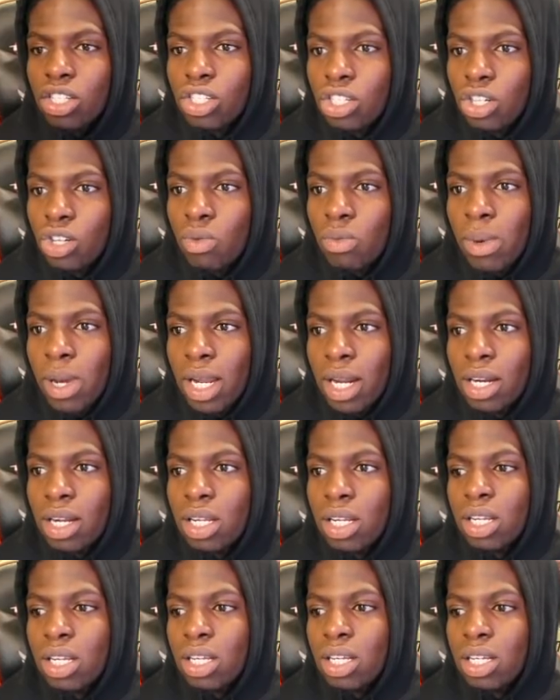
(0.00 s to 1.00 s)
shoot, man.
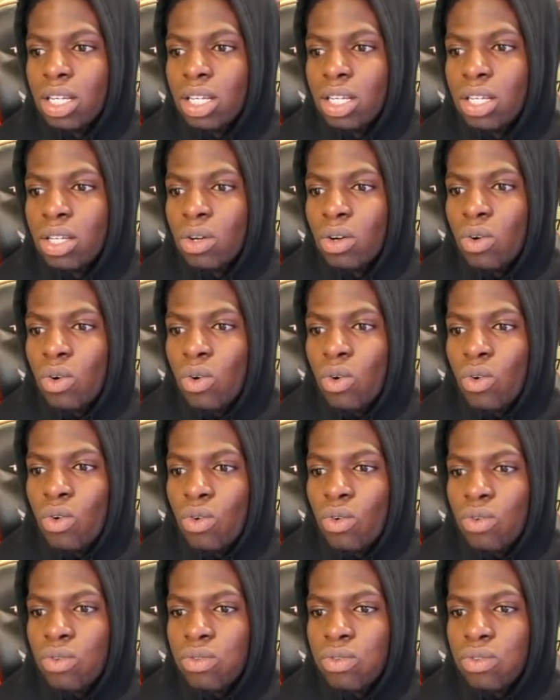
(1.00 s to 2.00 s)

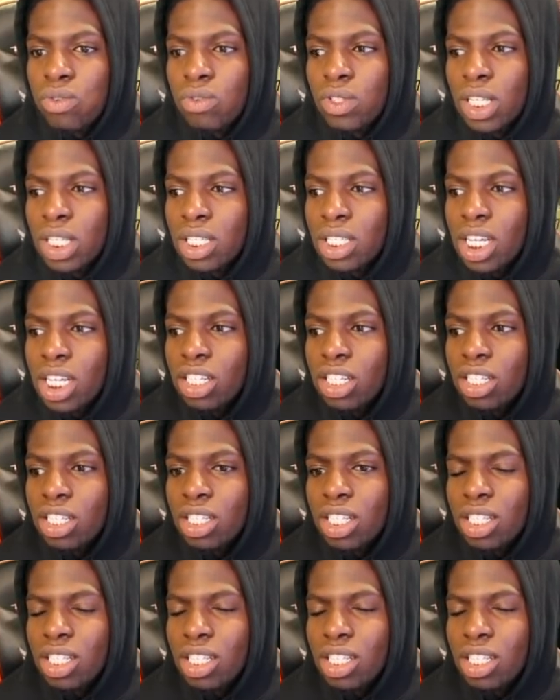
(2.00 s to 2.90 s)
Oh, Decisions,